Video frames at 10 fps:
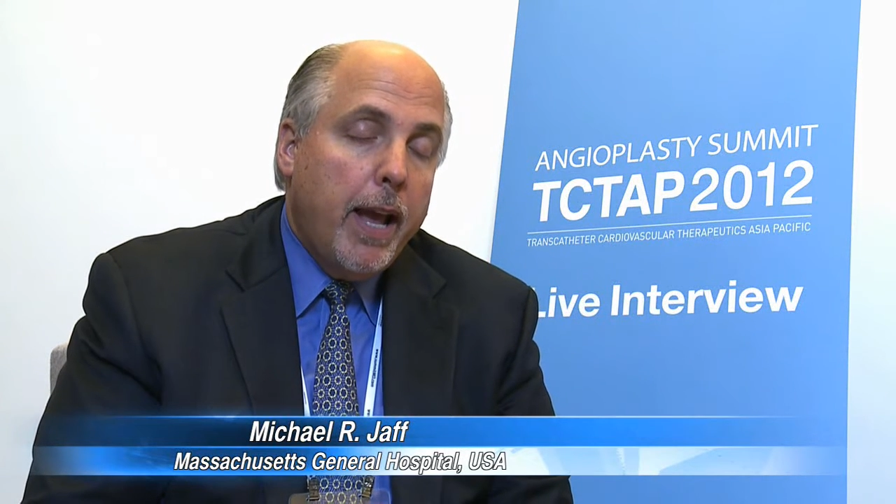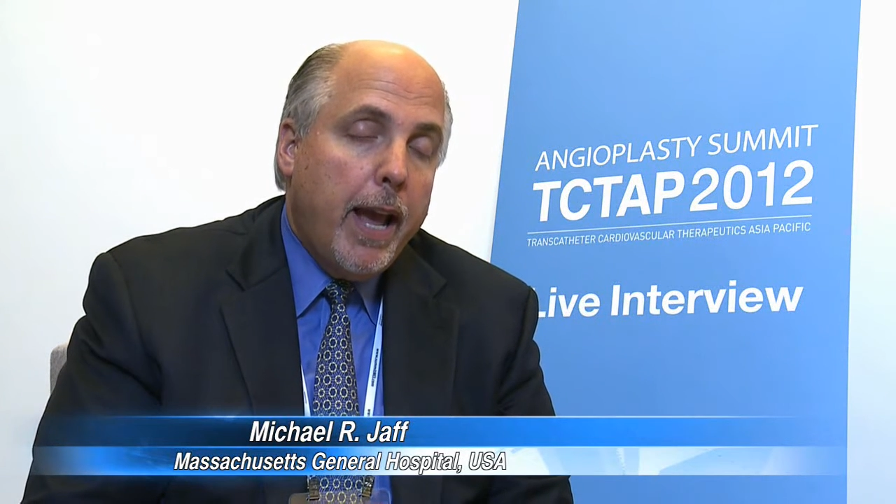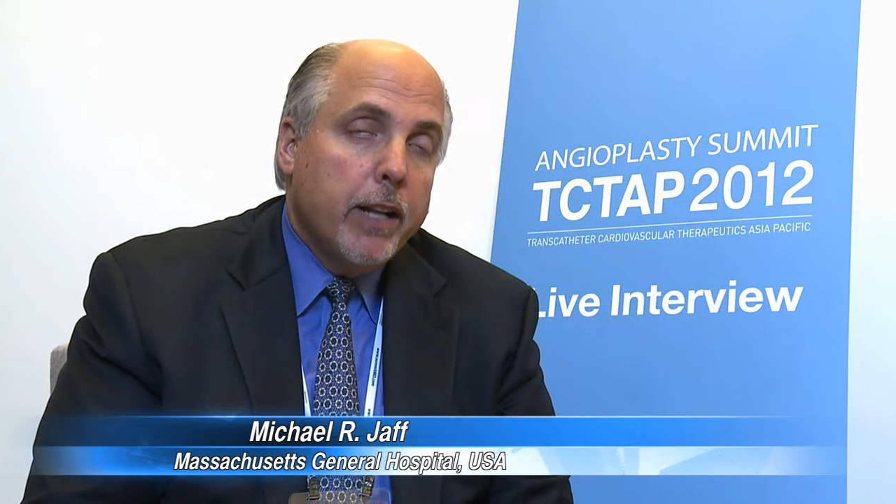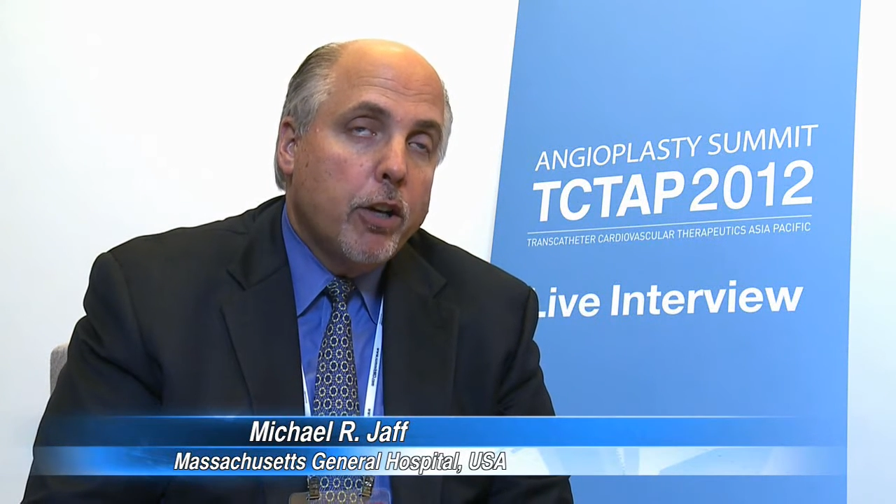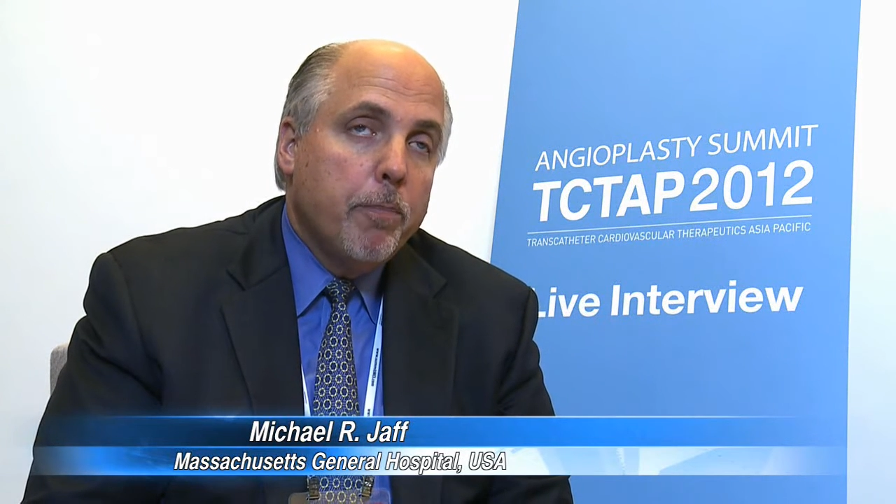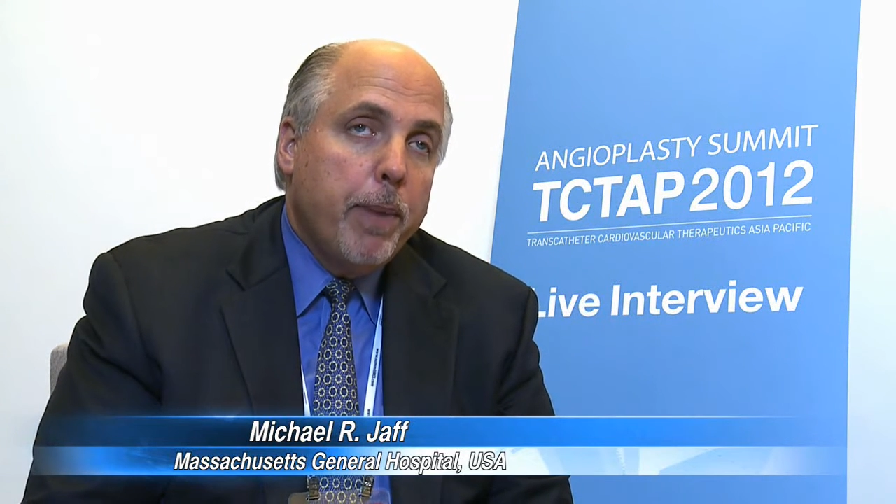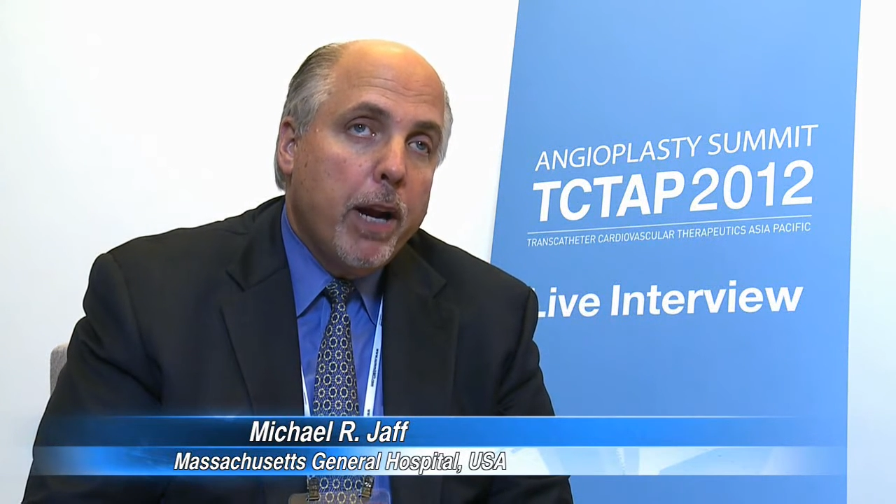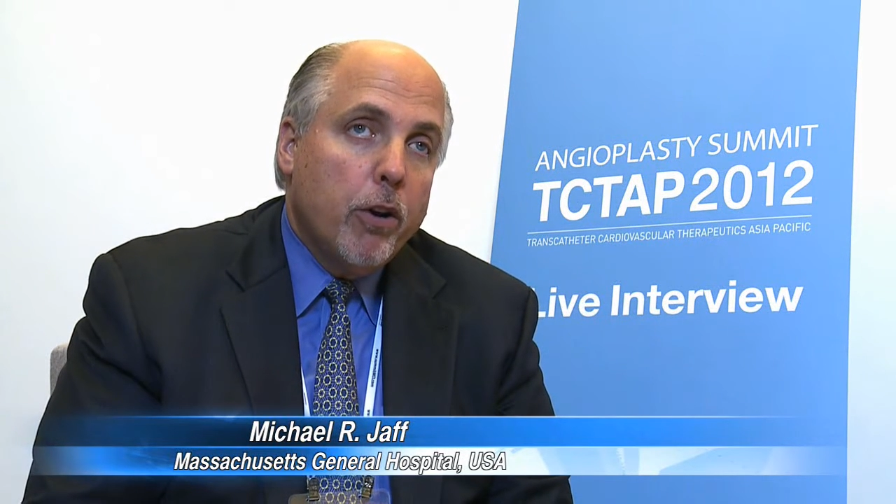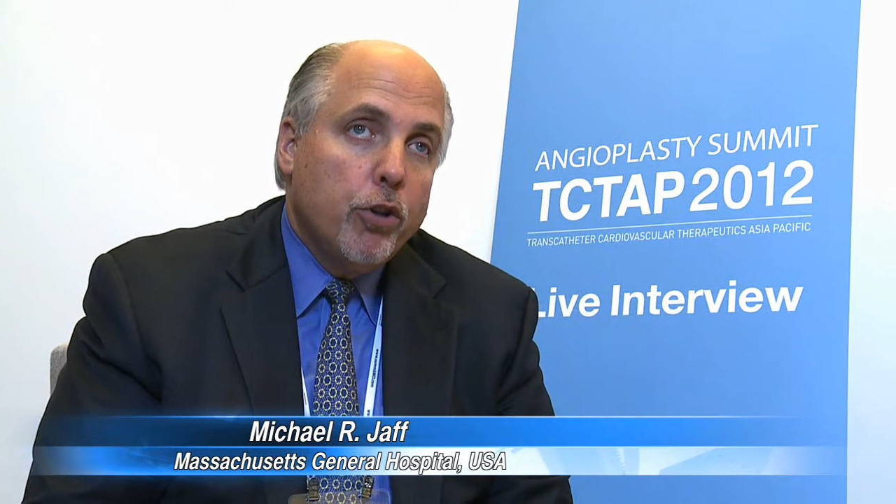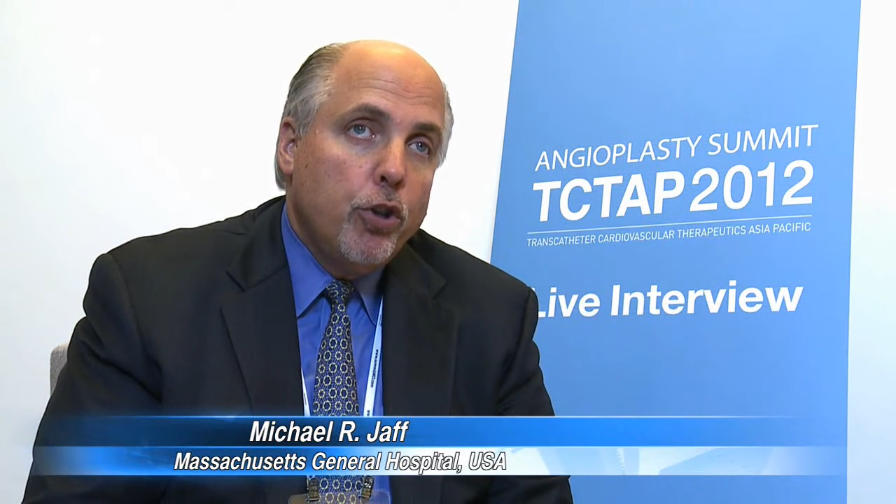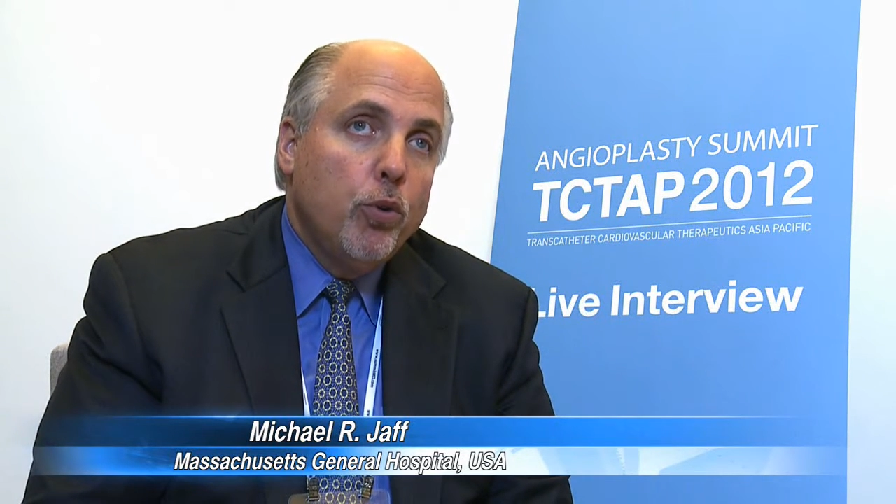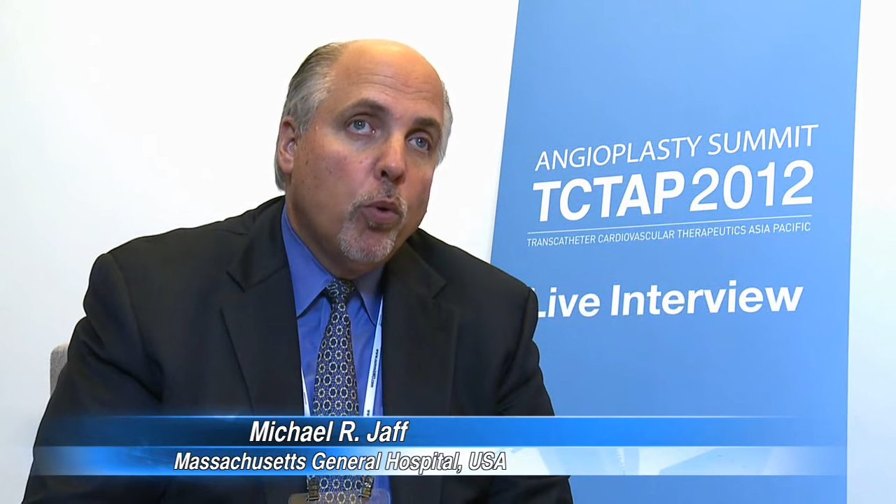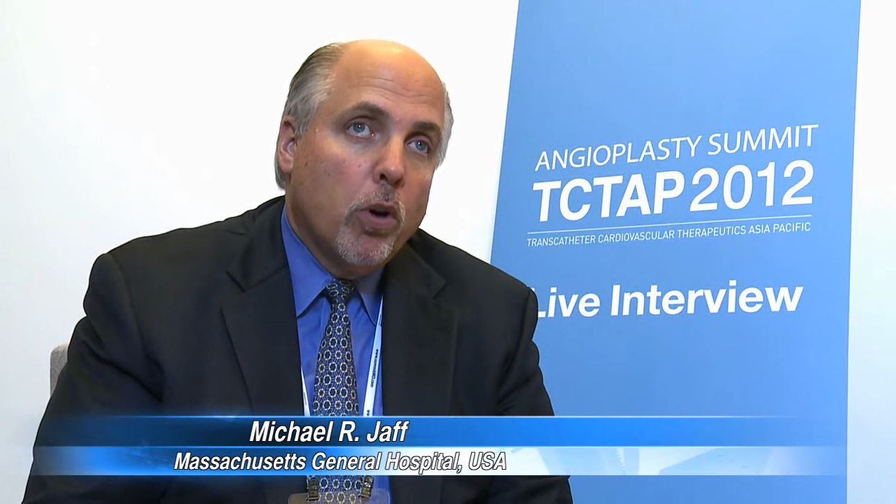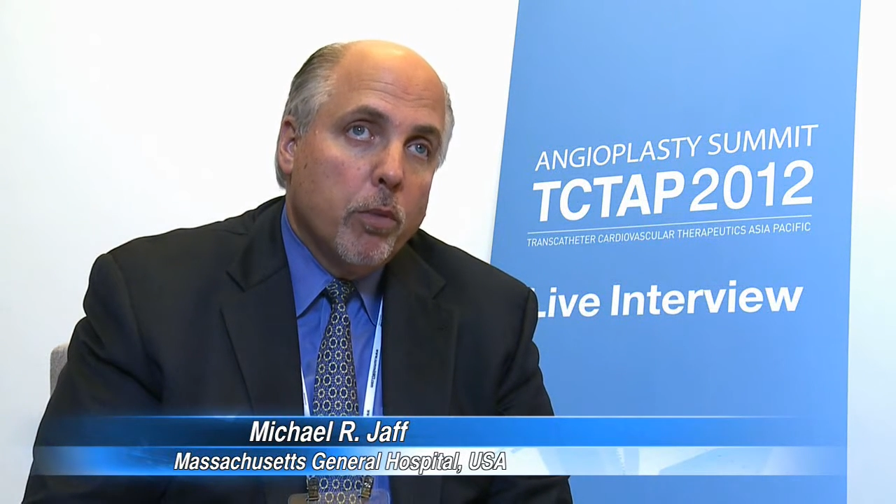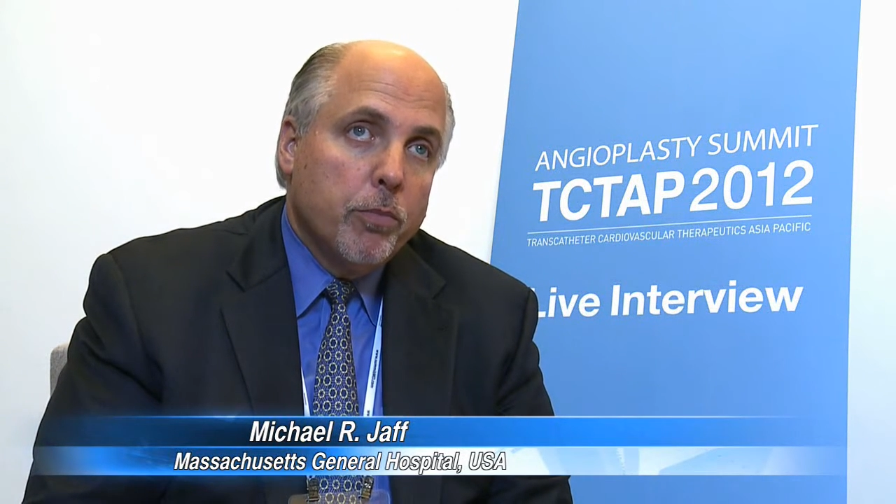and compared
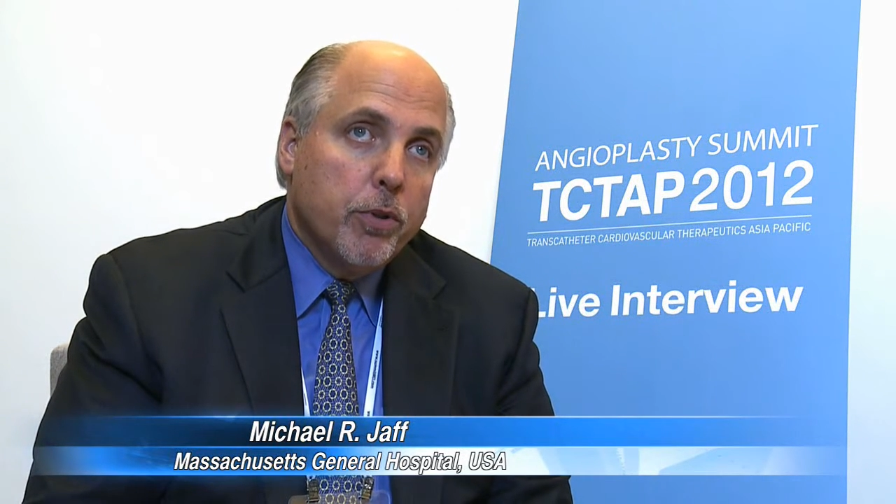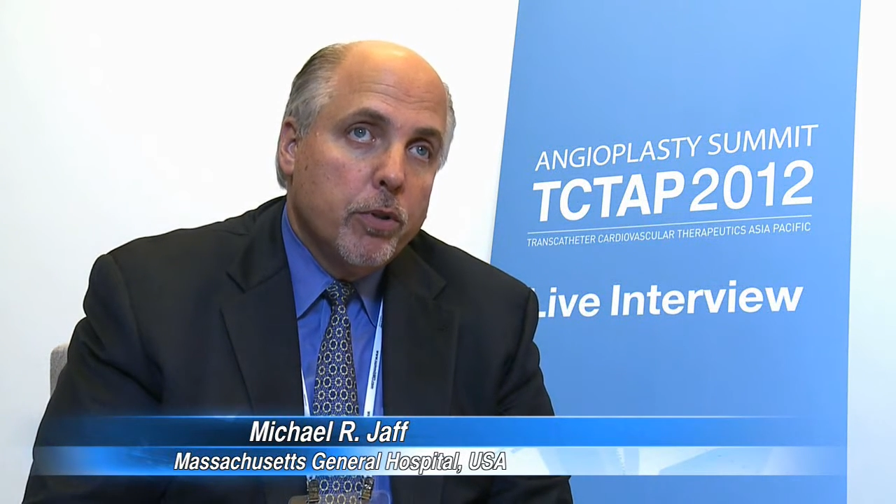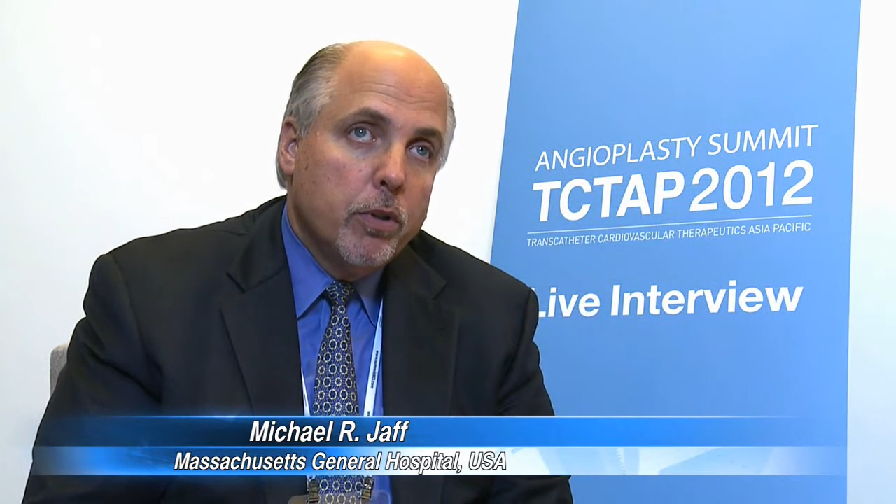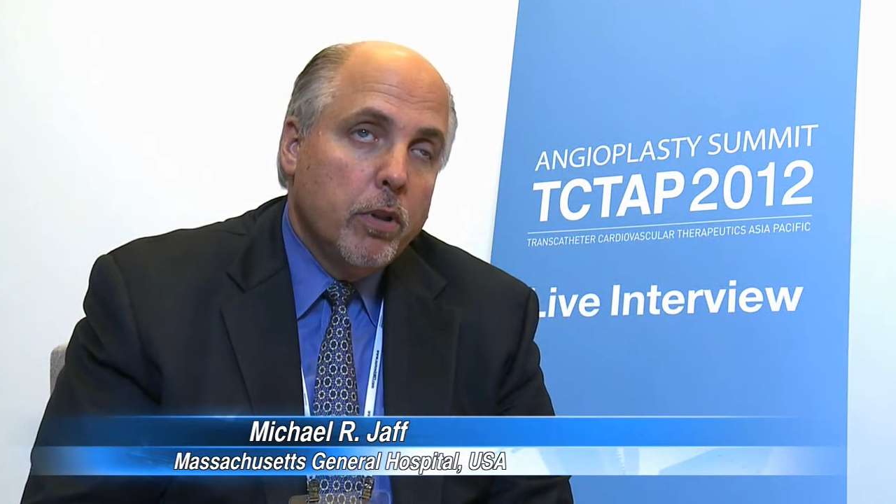2 arms.